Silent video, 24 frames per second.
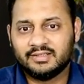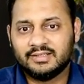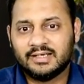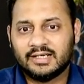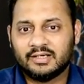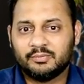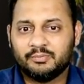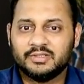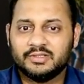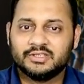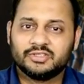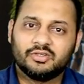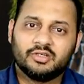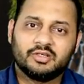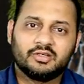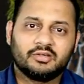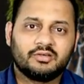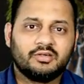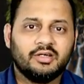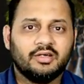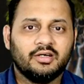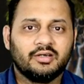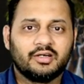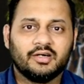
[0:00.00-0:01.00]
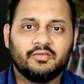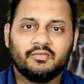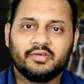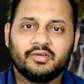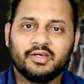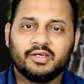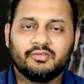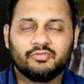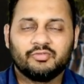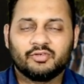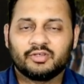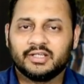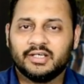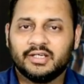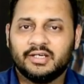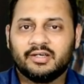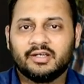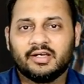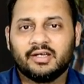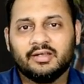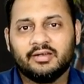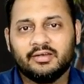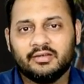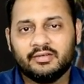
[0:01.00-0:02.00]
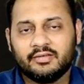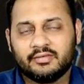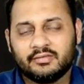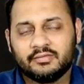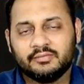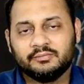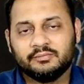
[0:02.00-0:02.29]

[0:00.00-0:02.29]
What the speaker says: that means you are covering for the entire year.